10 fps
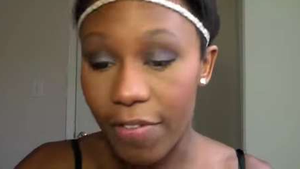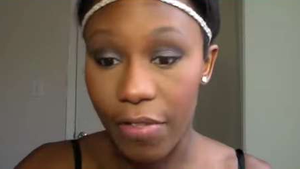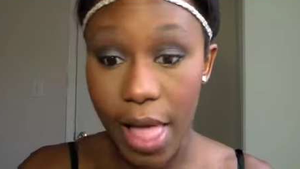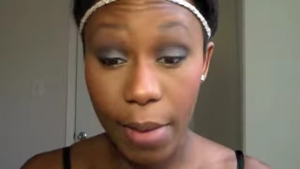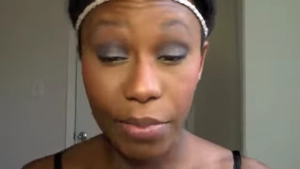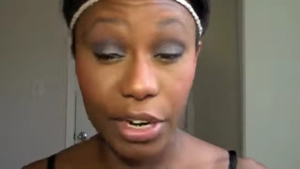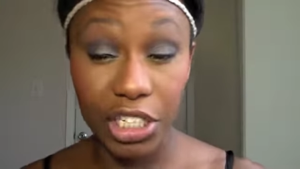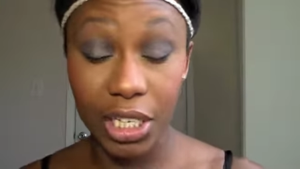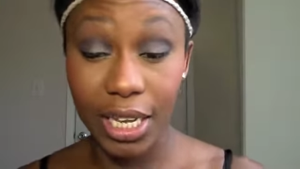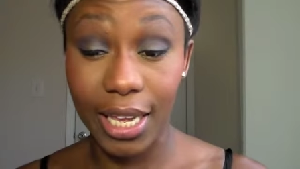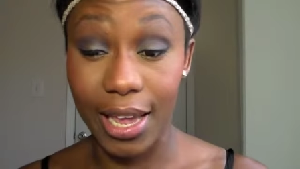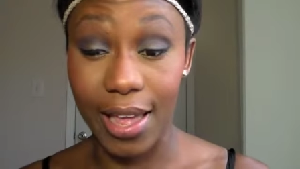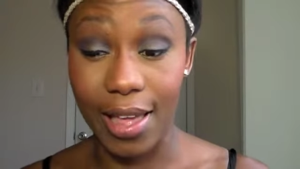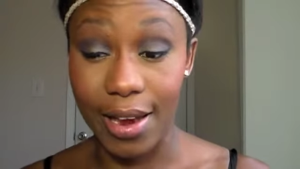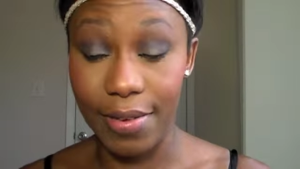my flat brush
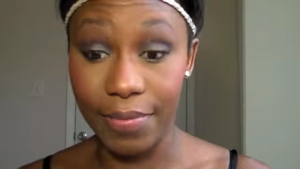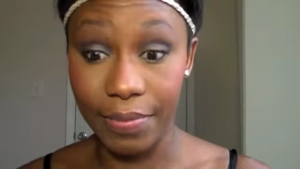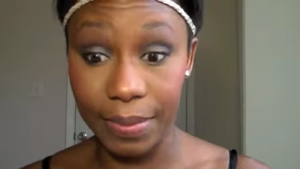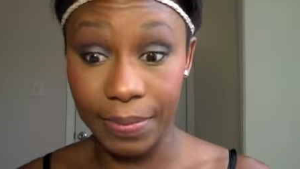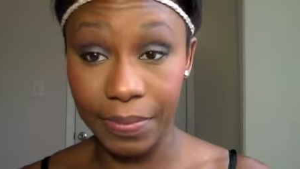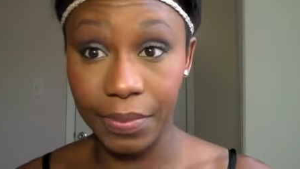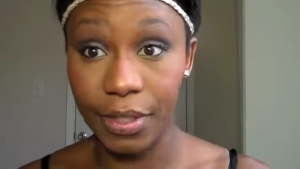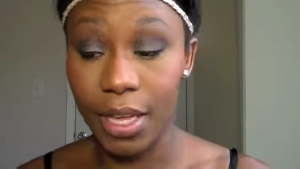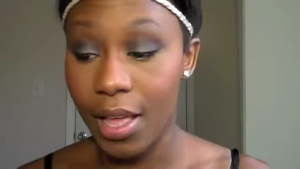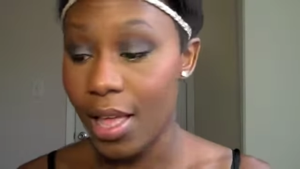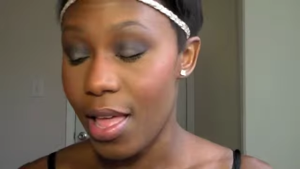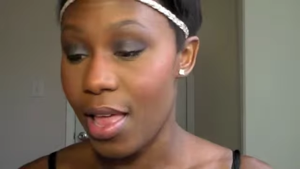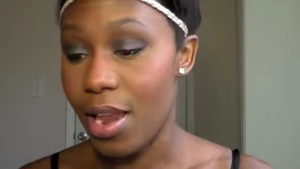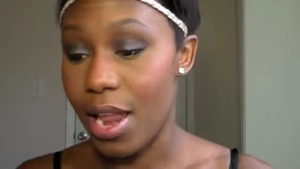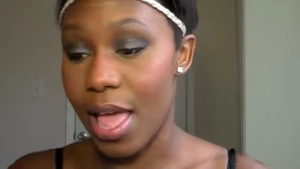again.
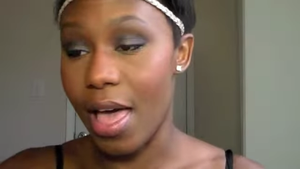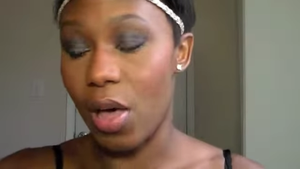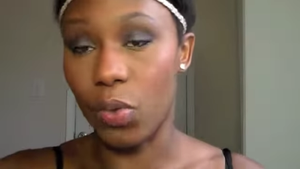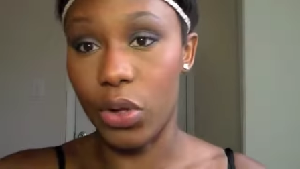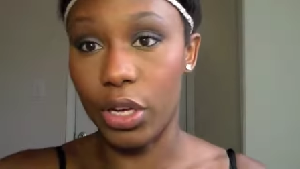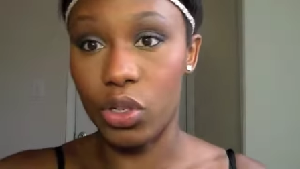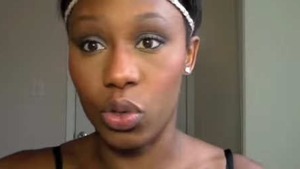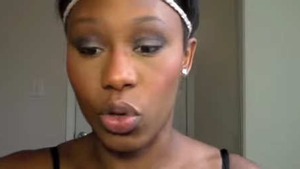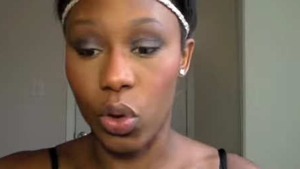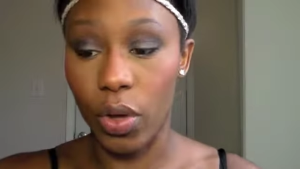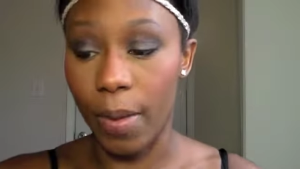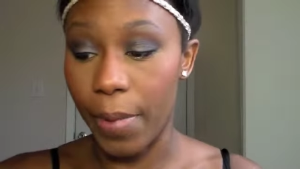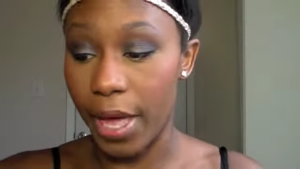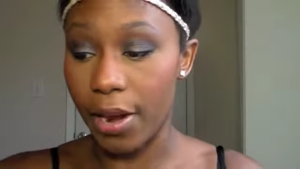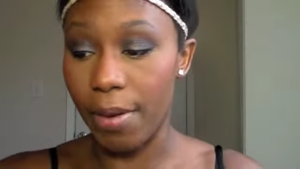And now I'm going to go
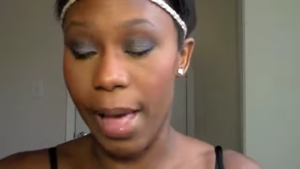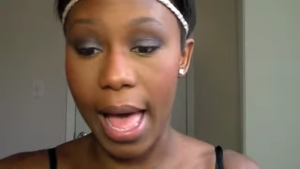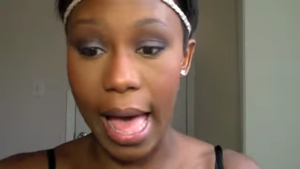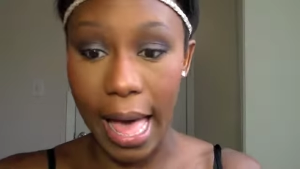up under my